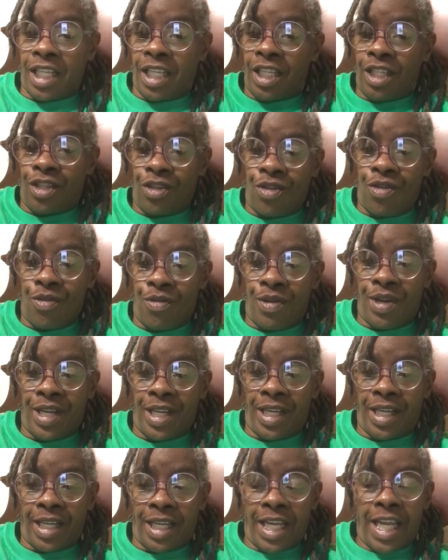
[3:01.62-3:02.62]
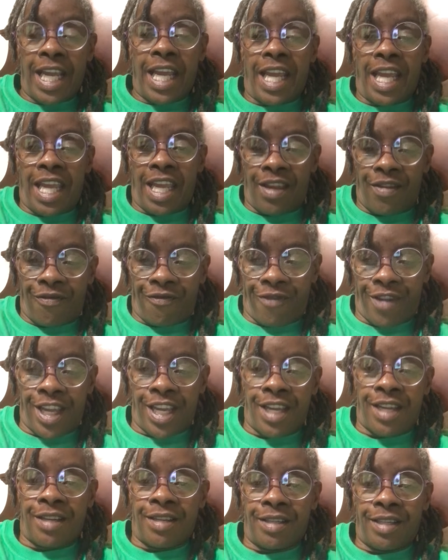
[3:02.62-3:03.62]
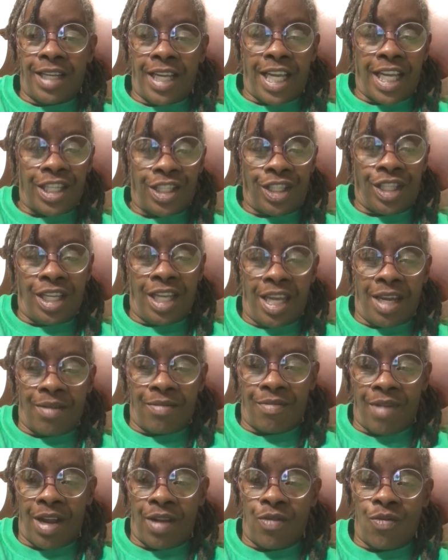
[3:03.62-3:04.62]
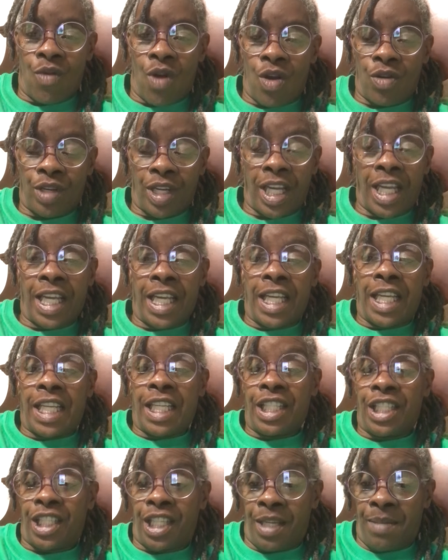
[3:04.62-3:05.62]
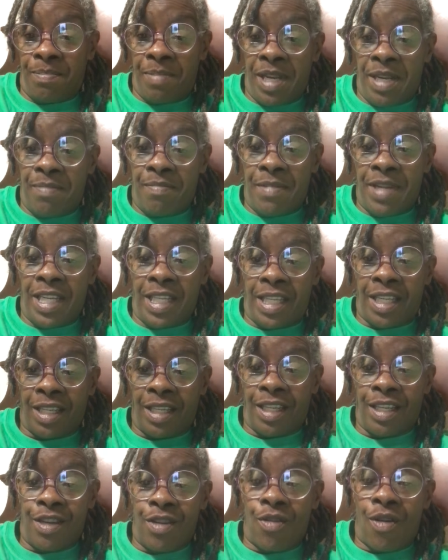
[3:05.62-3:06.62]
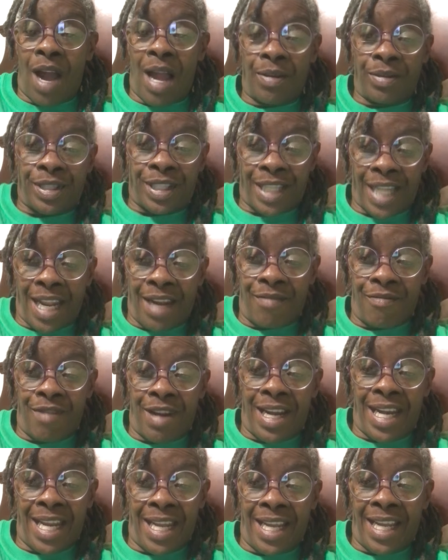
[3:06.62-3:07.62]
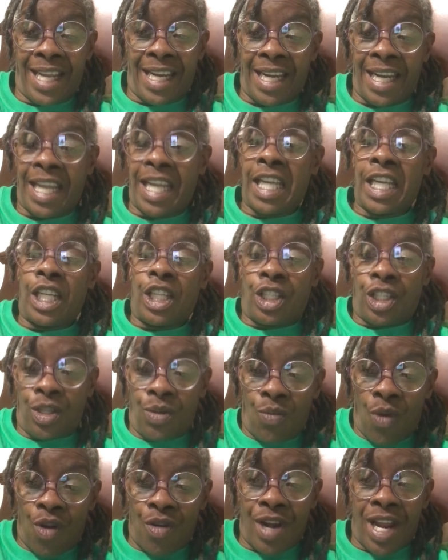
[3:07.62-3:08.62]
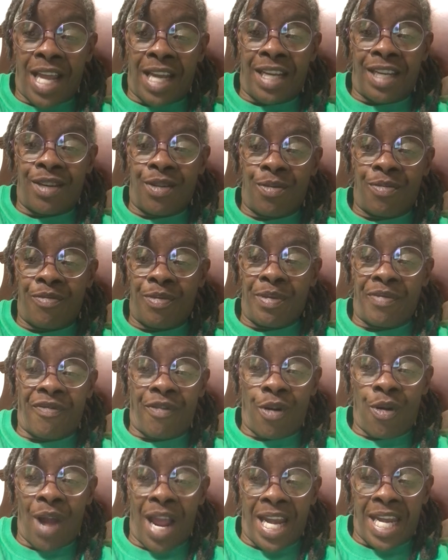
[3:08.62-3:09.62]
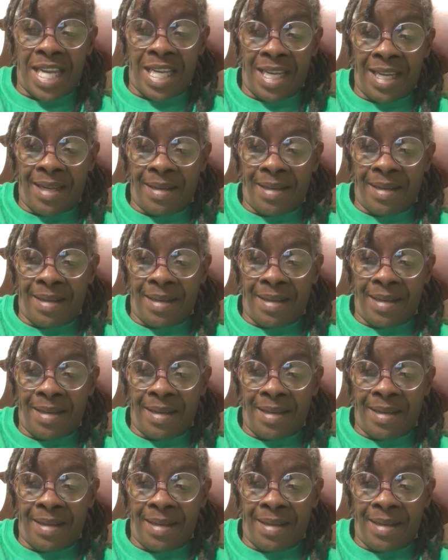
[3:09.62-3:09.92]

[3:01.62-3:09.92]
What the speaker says: you know what? It fell, and she kept round walking. She beat me to the door. I was standing ready at it. She walked out the door before I did.